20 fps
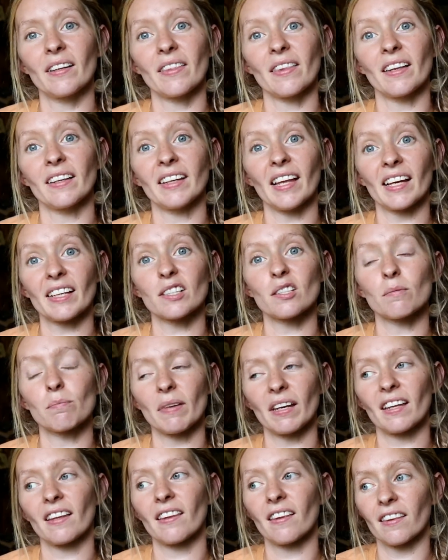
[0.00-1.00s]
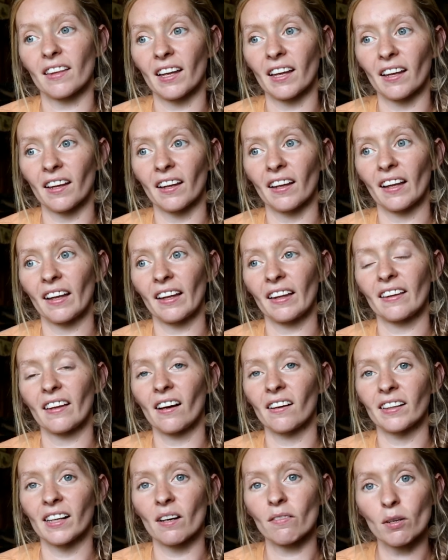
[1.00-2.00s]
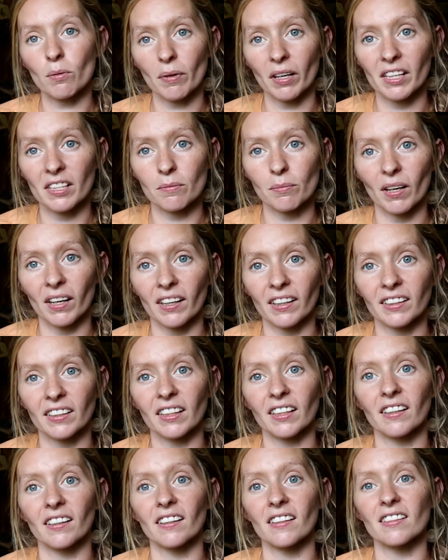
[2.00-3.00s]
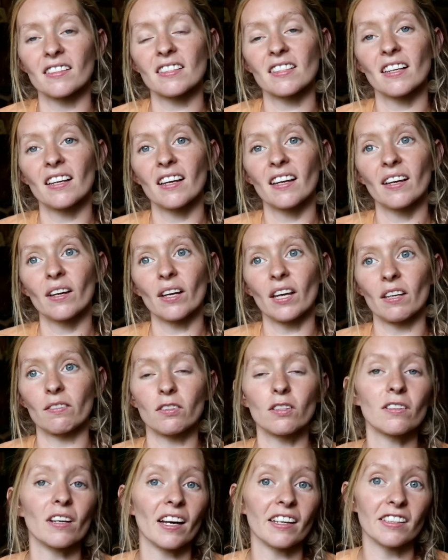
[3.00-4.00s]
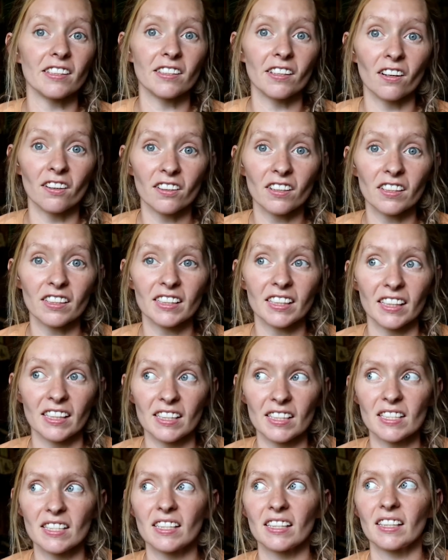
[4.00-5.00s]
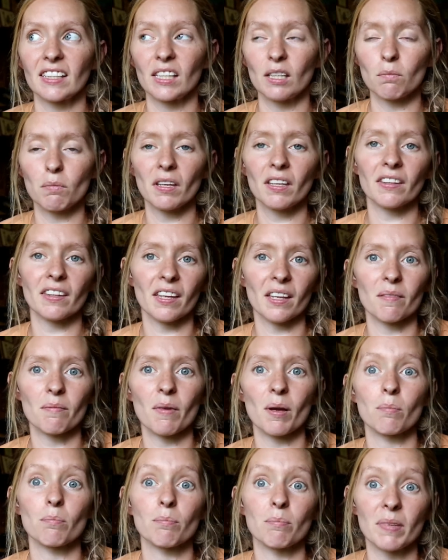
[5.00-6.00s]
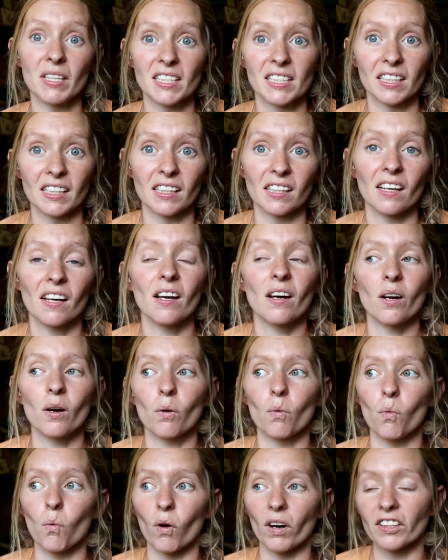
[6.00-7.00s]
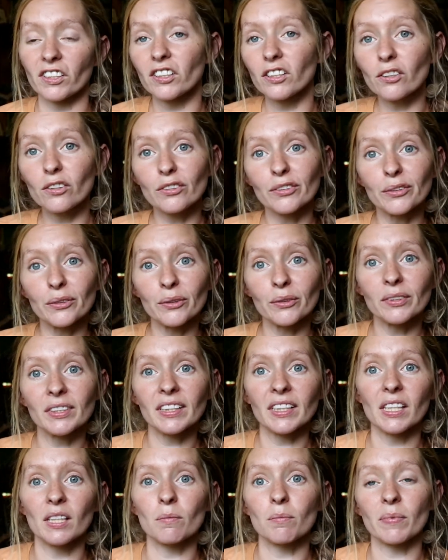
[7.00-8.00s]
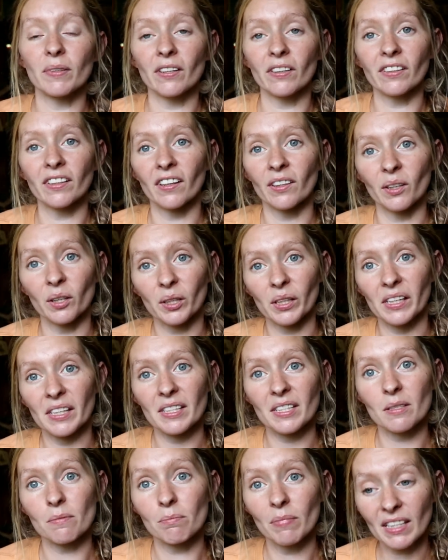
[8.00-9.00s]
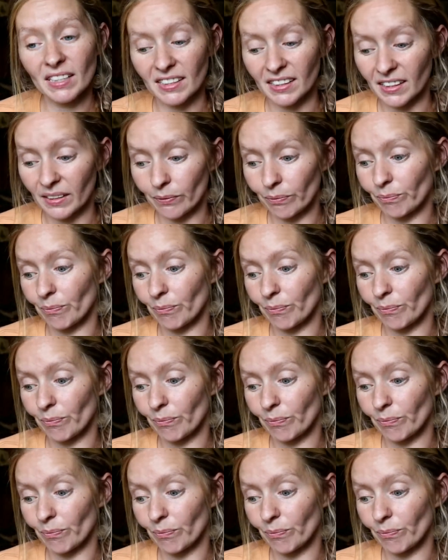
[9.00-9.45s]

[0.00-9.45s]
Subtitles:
the next big thing on everybody's mind is if you got younger kids, keeping them busy. What do you do to keep your younger kids busy?